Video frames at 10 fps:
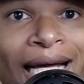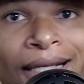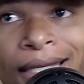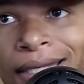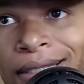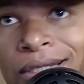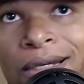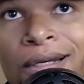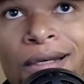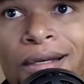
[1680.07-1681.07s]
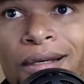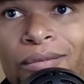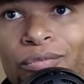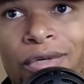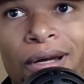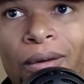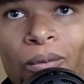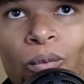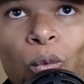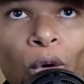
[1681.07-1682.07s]
act like he's,
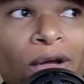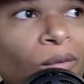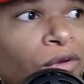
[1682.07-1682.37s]
working